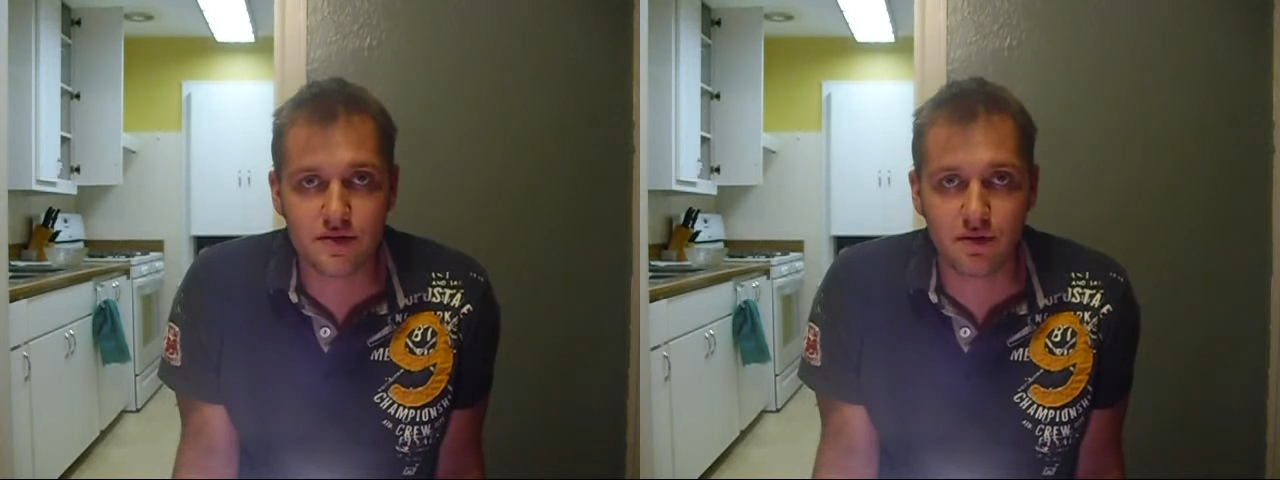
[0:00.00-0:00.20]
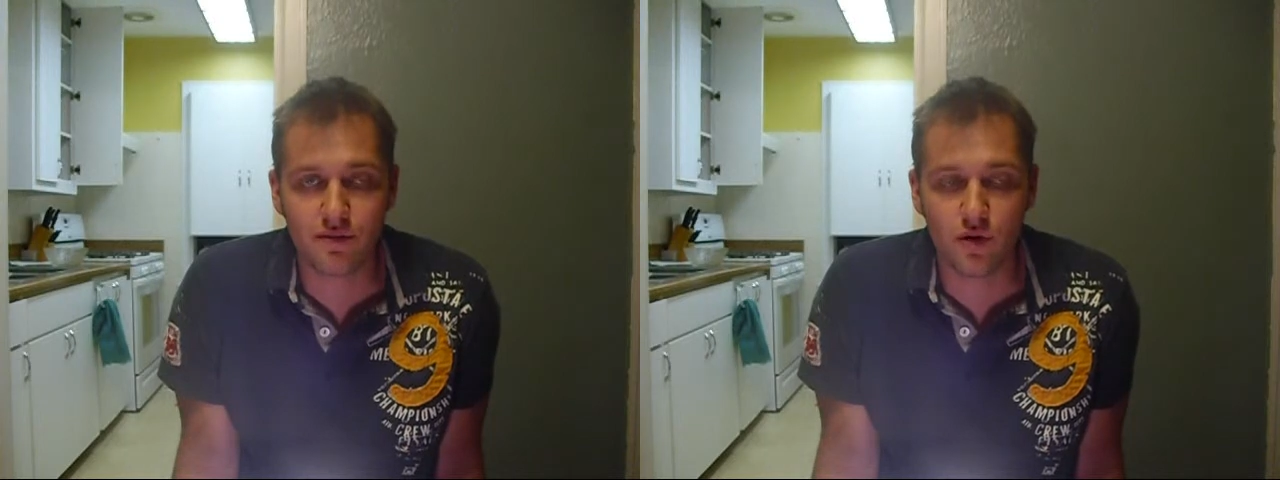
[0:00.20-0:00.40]

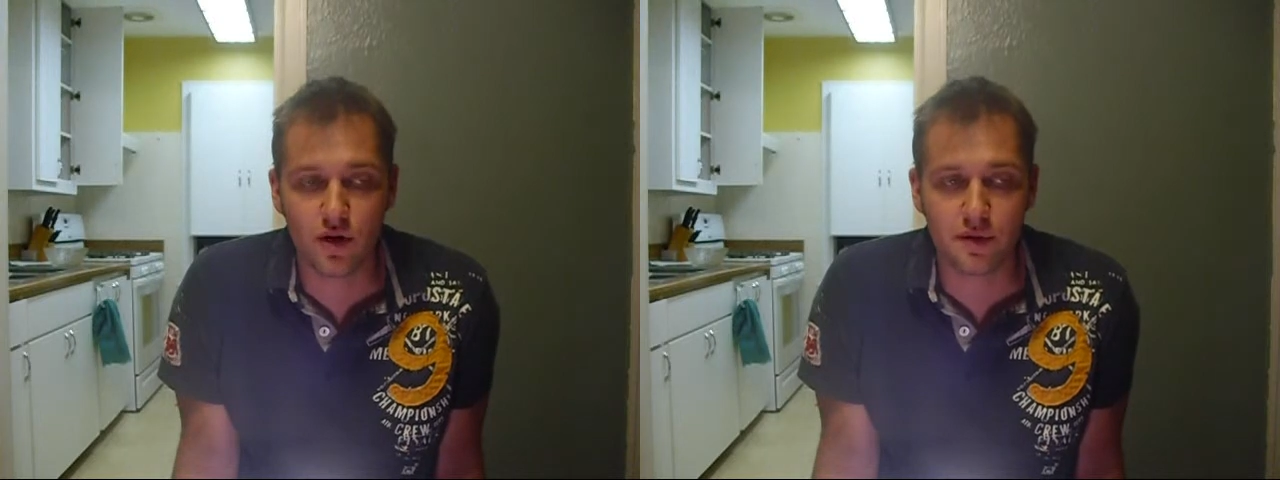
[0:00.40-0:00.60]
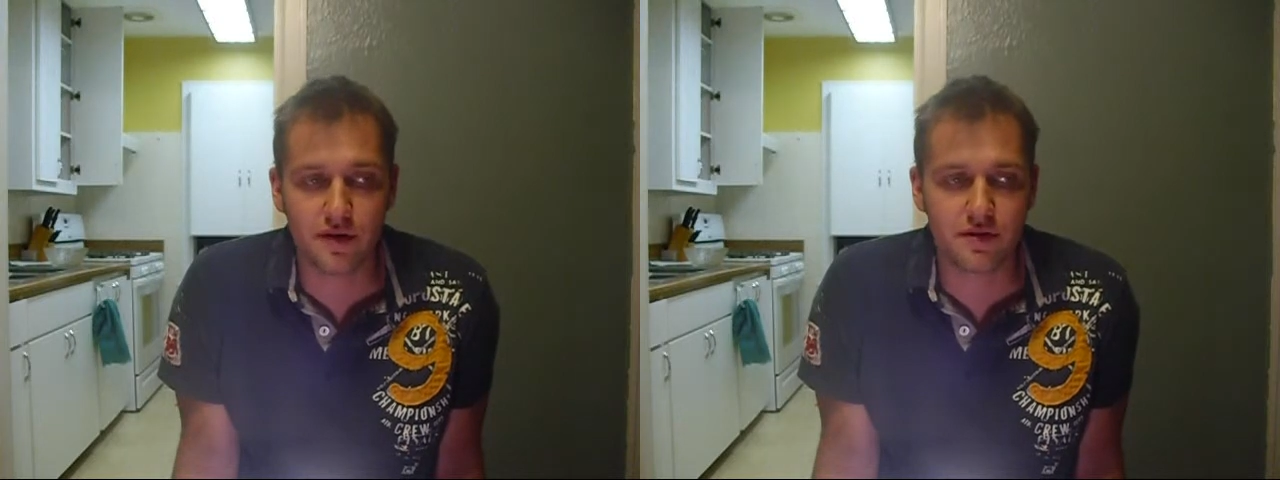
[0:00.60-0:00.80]
some
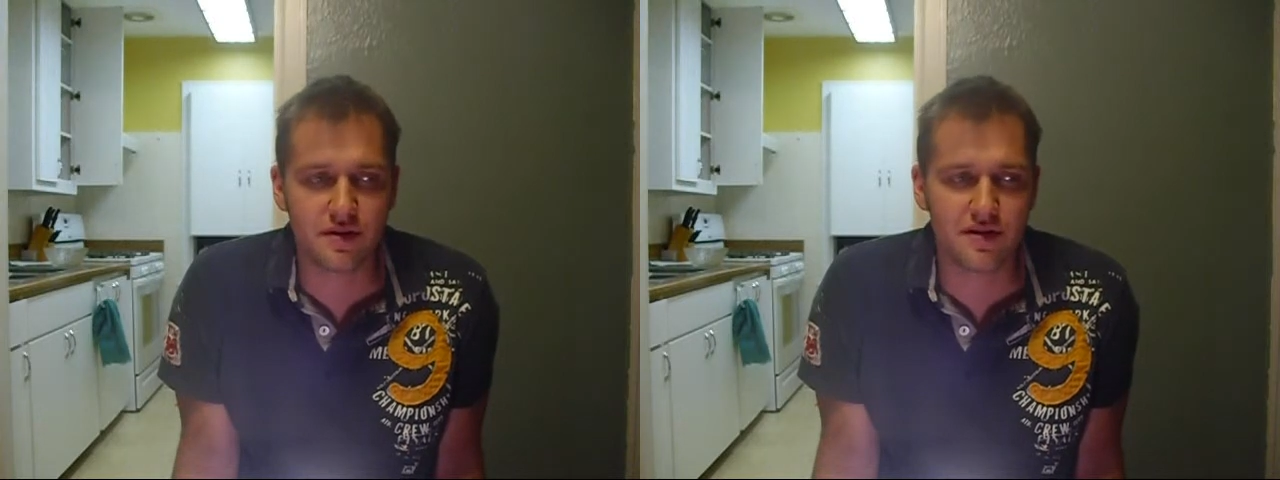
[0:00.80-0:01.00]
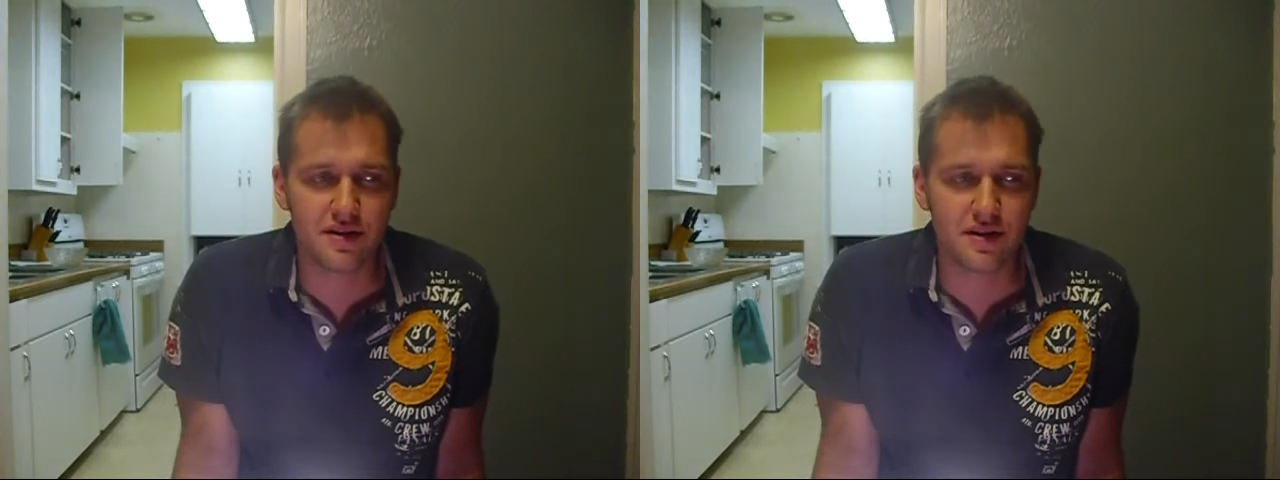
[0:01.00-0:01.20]
form. I've
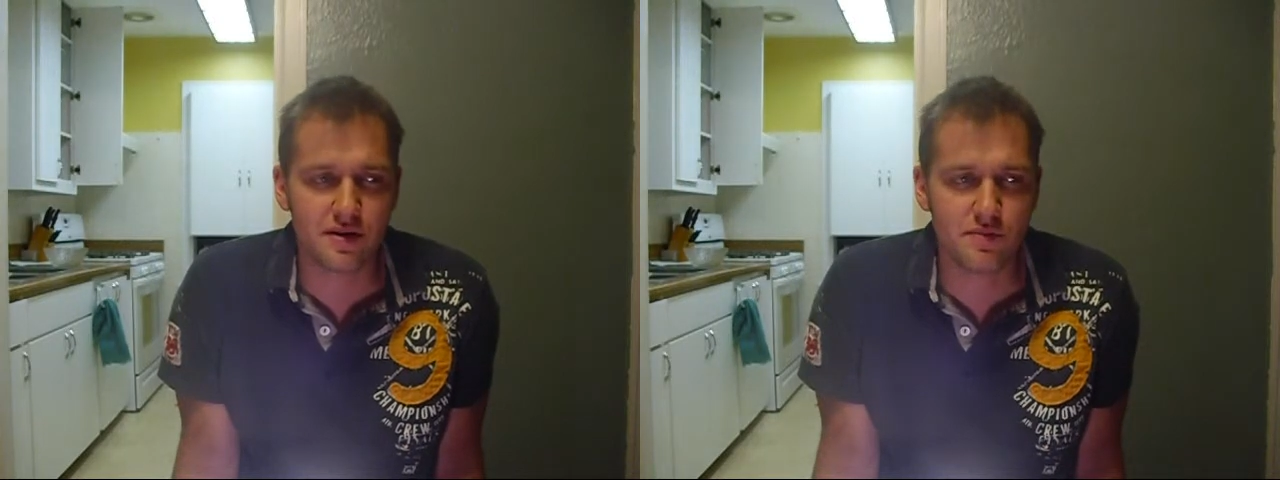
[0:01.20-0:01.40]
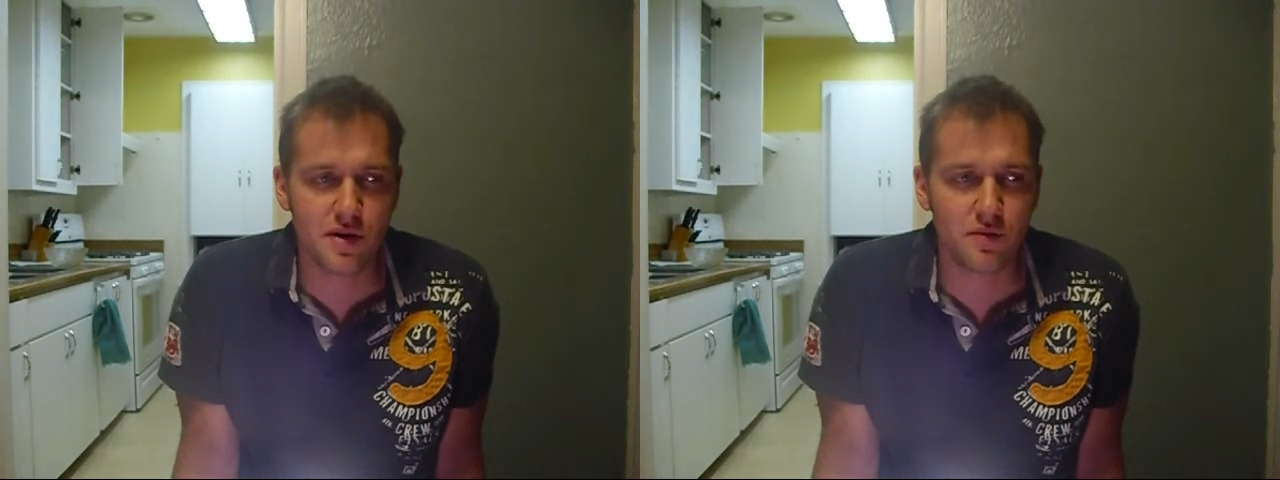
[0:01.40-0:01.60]
heard
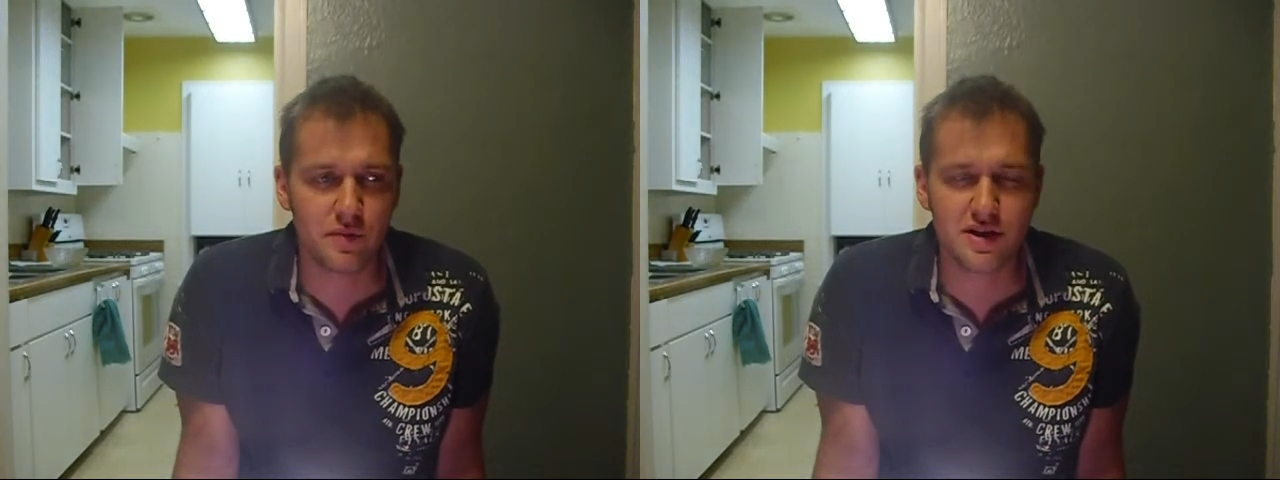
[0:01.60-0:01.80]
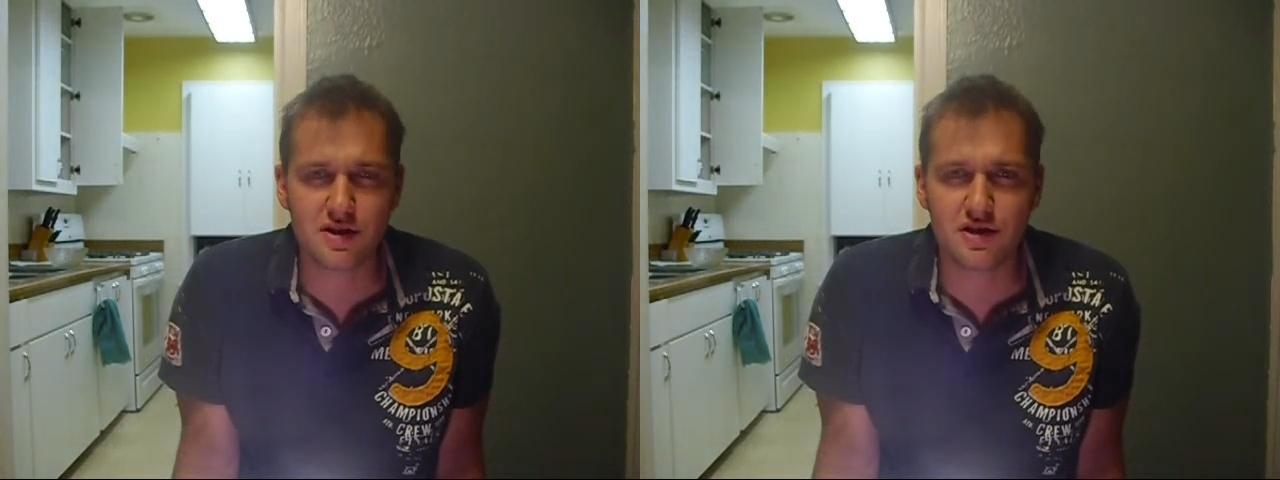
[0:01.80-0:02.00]
people
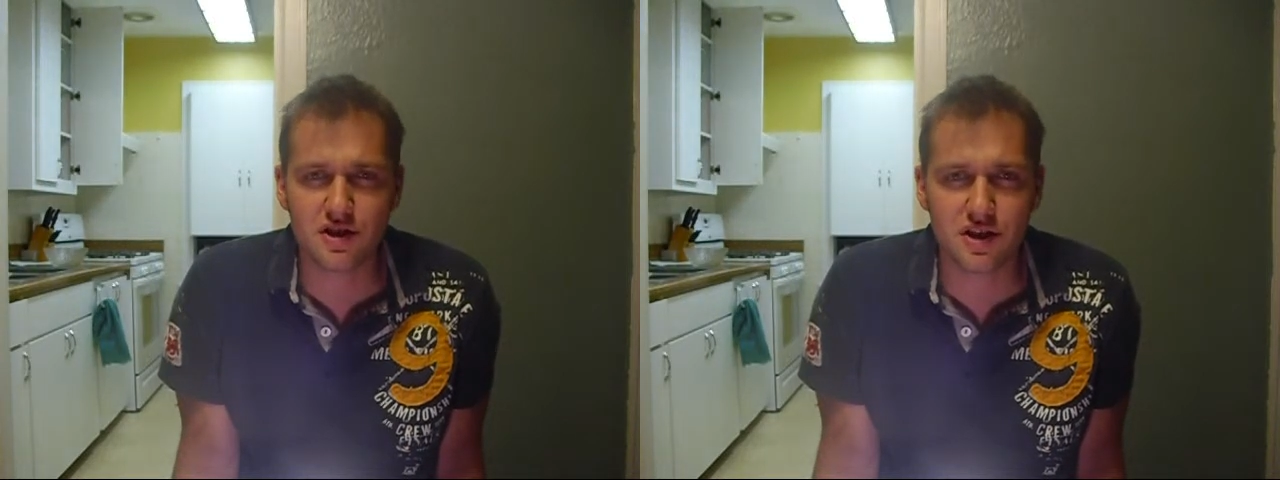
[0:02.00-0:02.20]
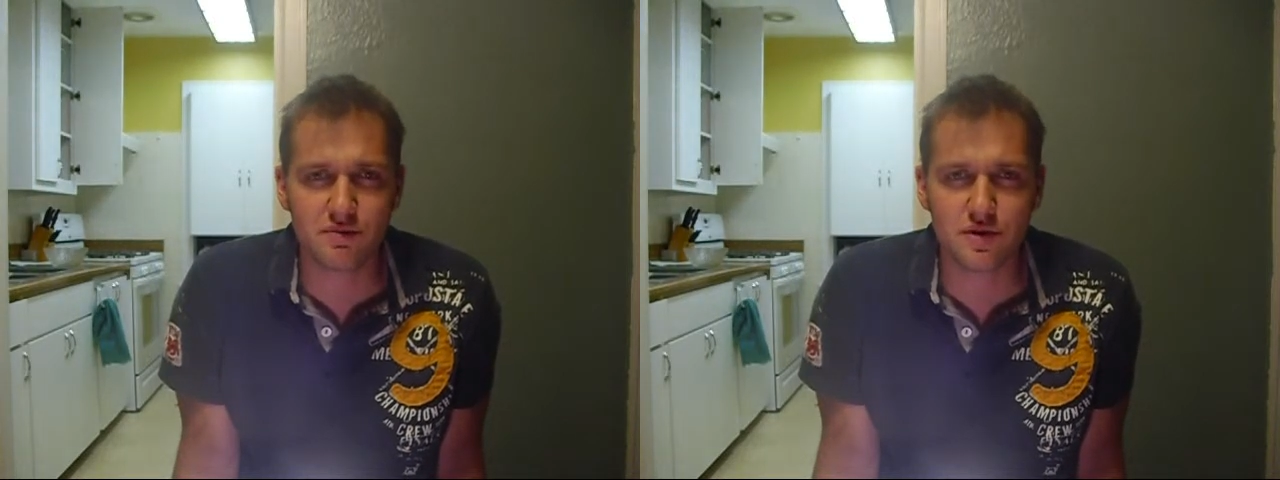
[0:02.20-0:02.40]
mention
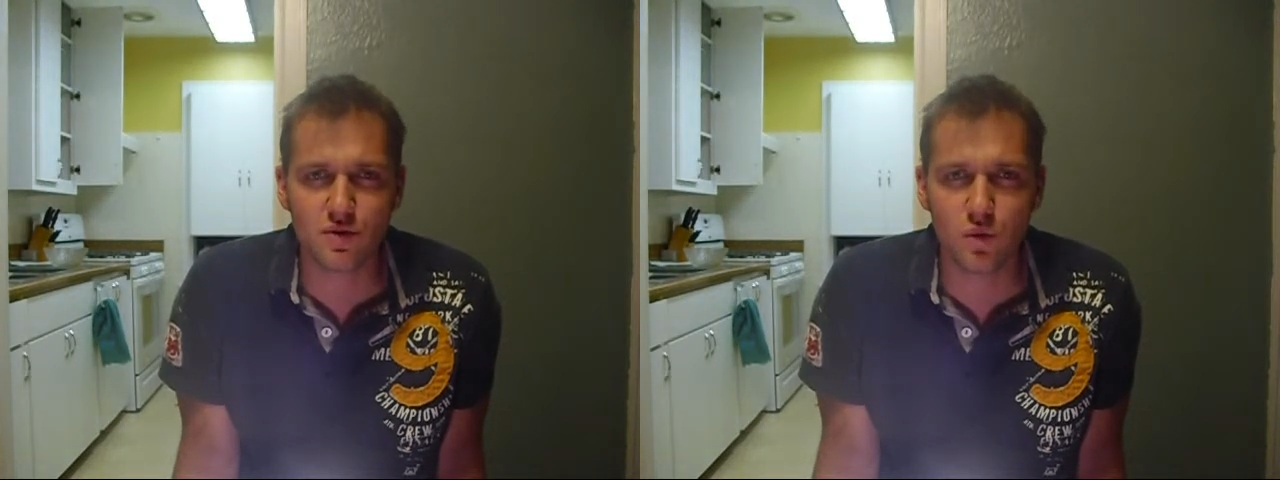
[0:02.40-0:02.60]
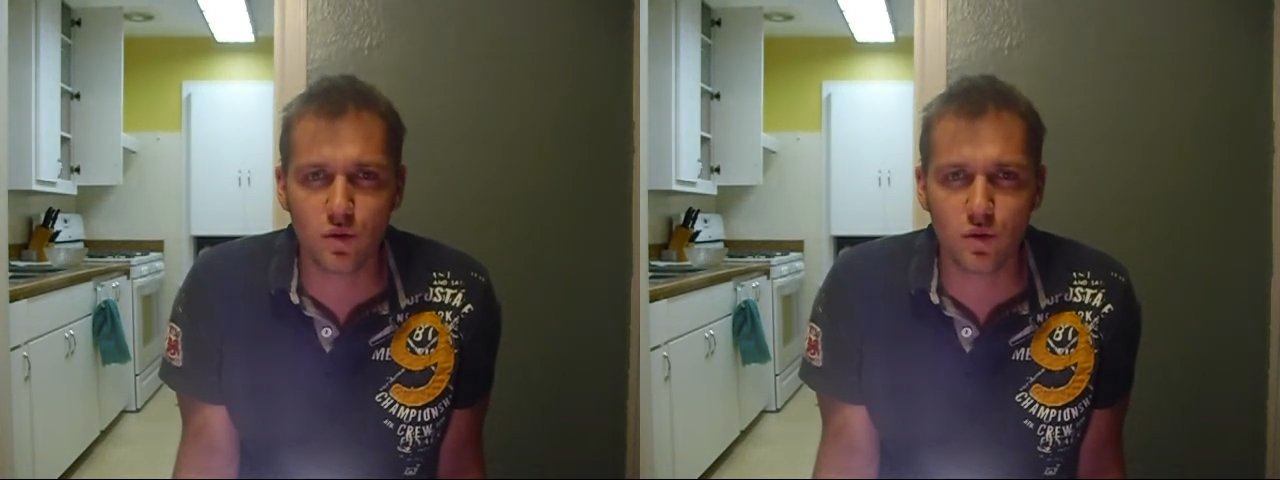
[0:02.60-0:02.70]
sheep's